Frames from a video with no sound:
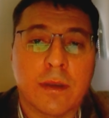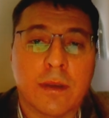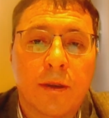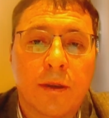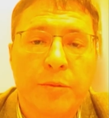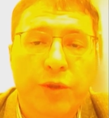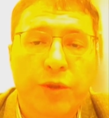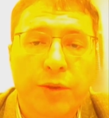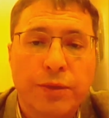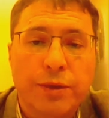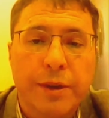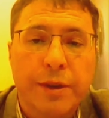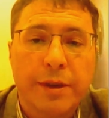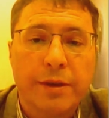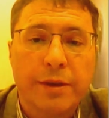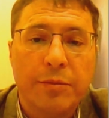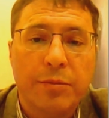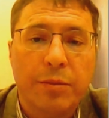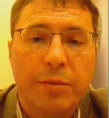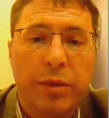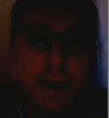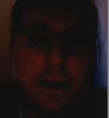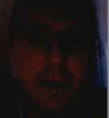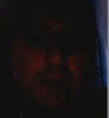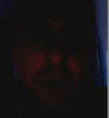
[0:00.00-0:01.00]
processing
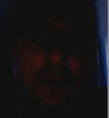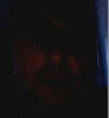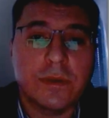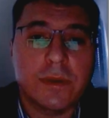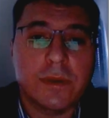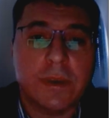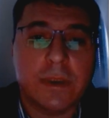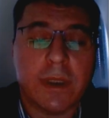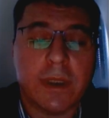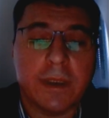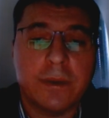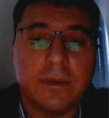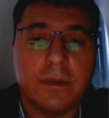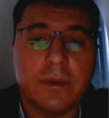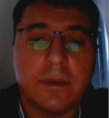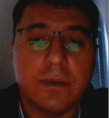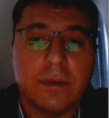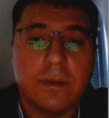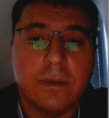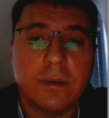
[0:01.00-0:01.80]
plant on site.